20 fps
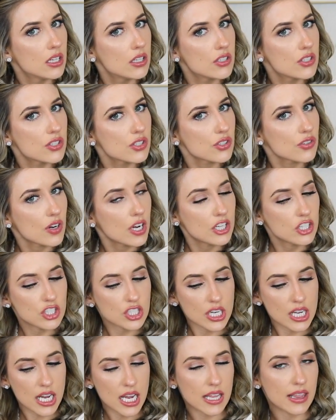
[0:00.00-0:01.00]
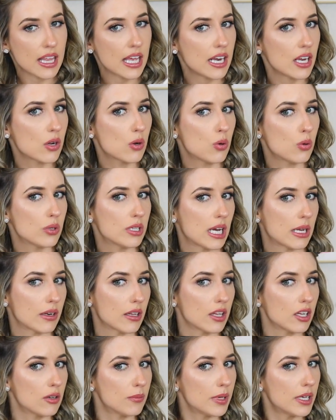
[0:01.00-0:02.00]
scrunch it and let it cool down
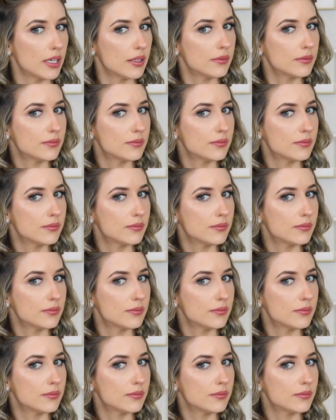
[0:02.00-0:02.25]
a little bit.